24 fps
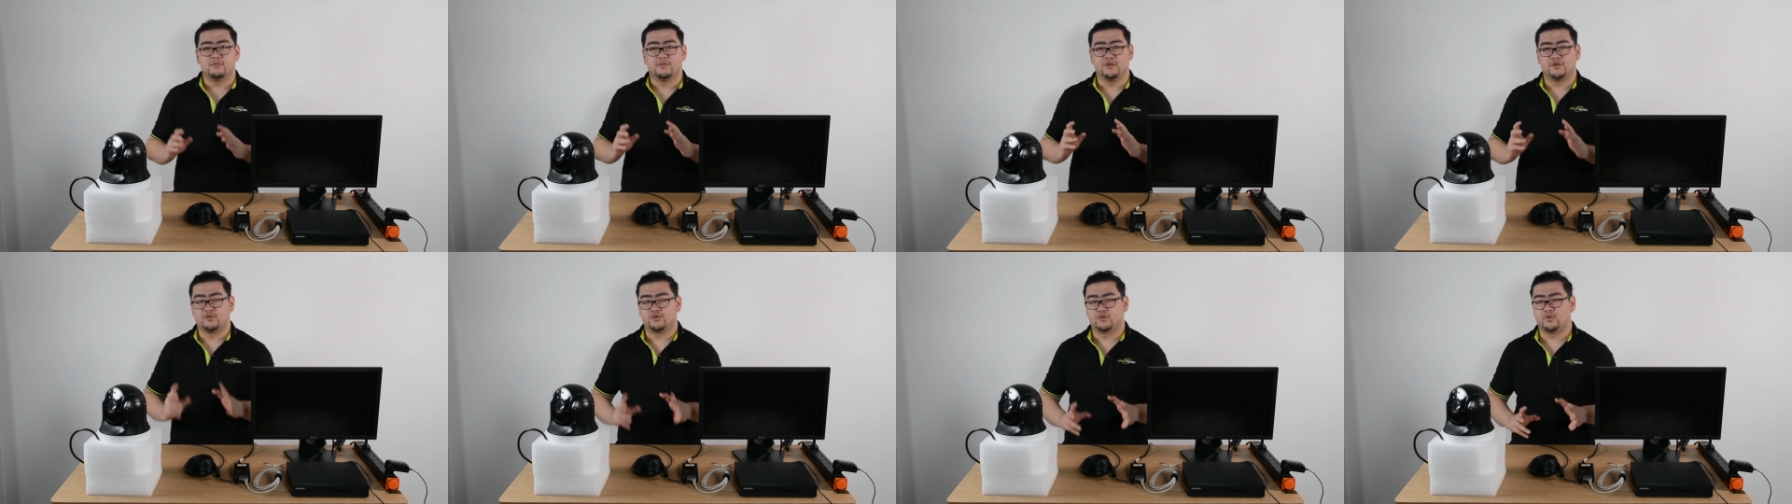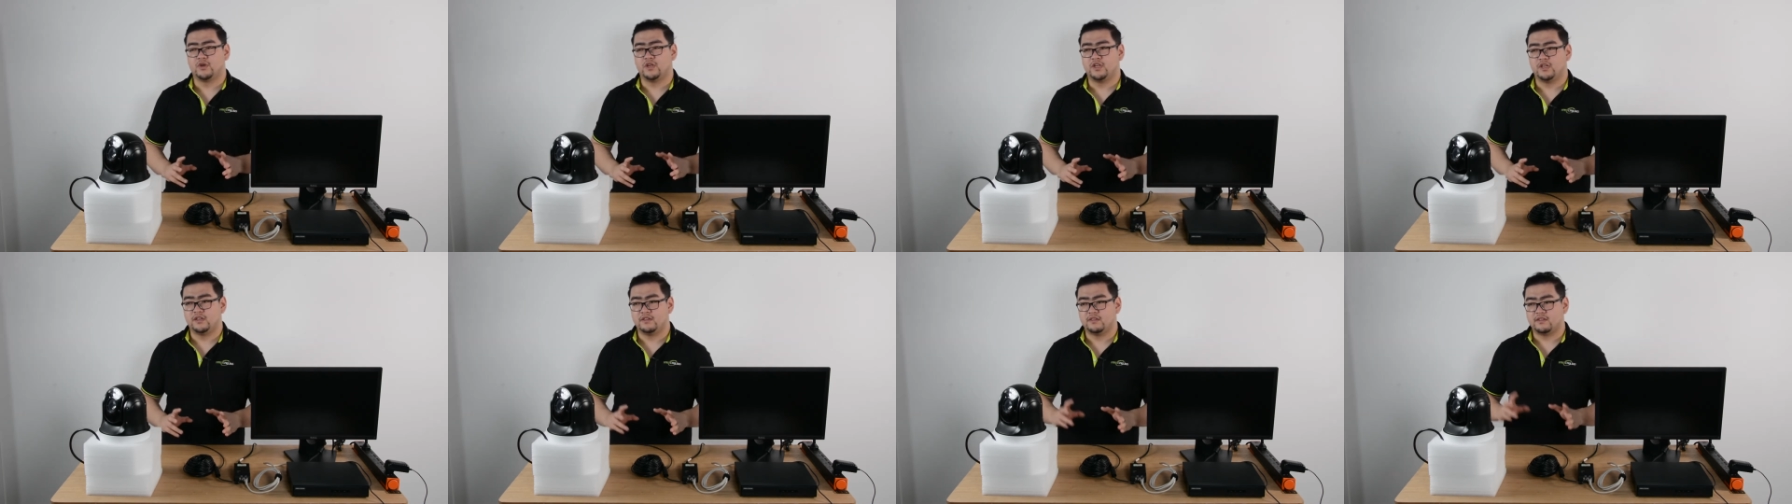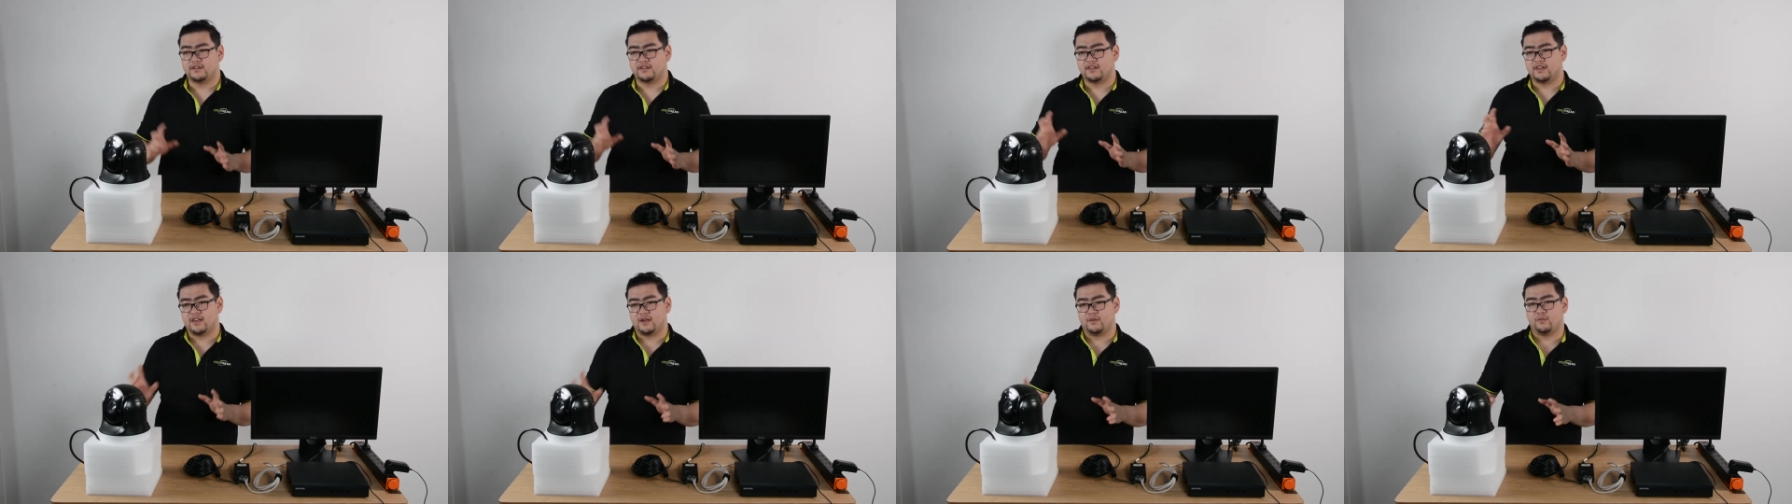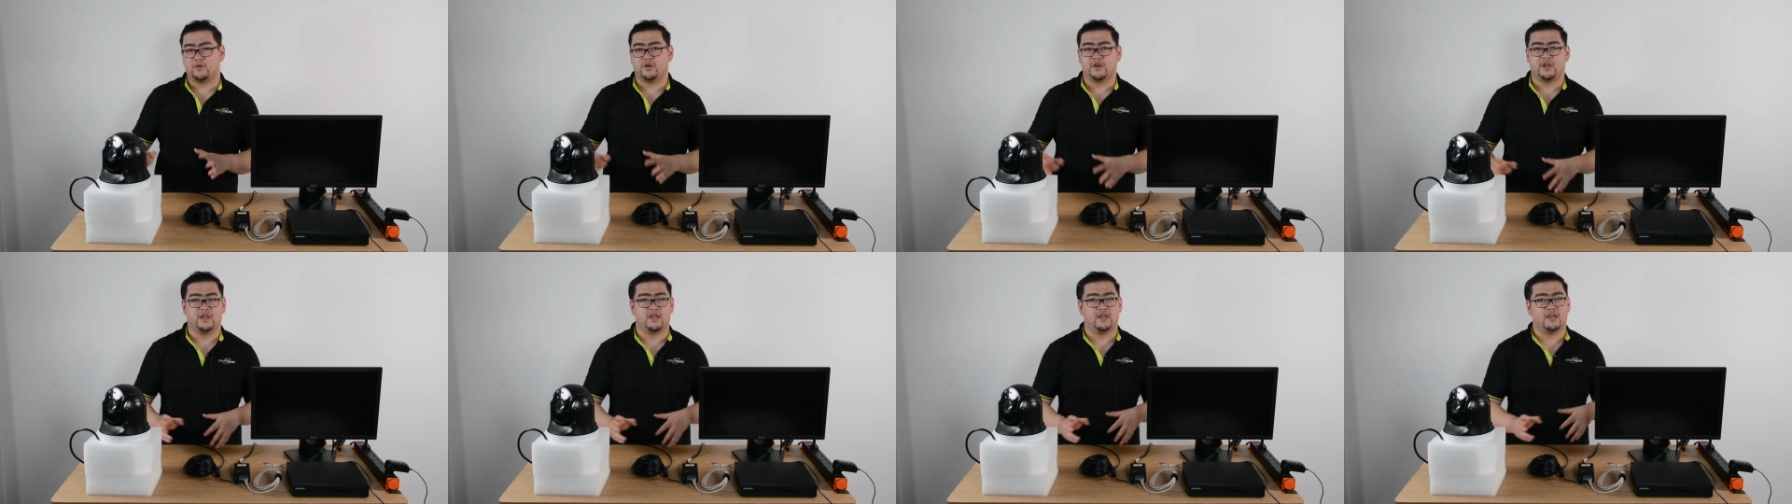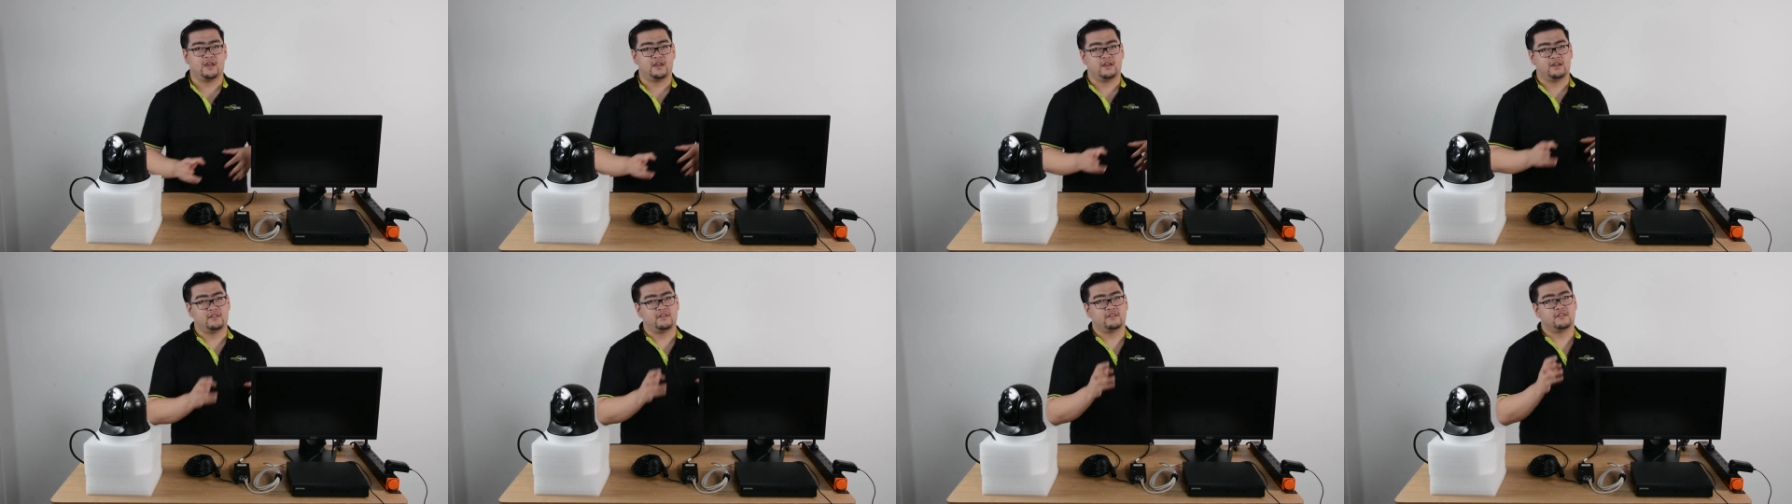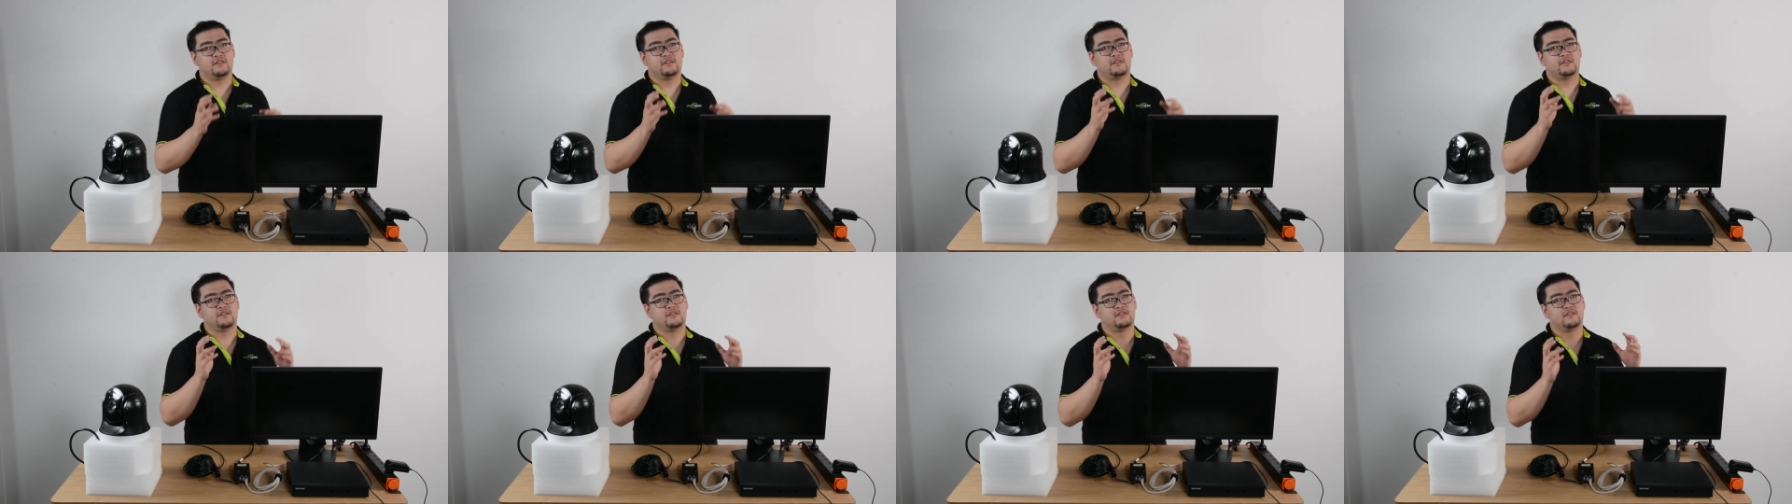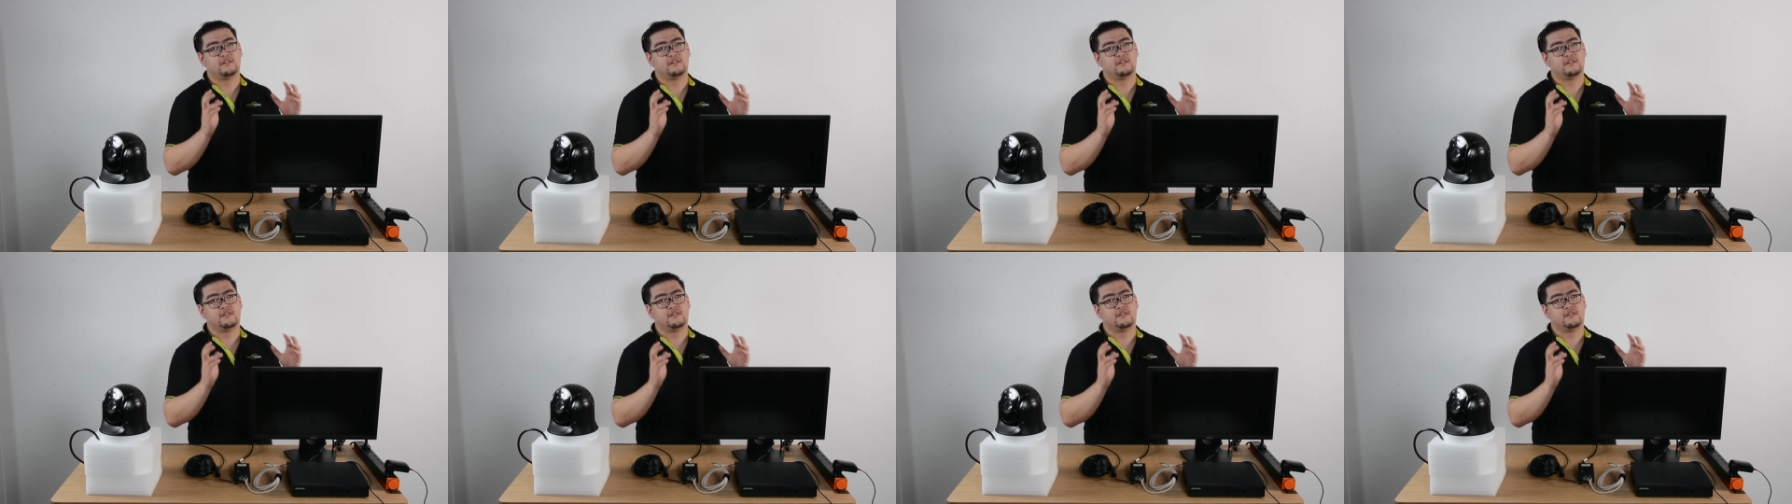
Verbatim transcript: between the camera and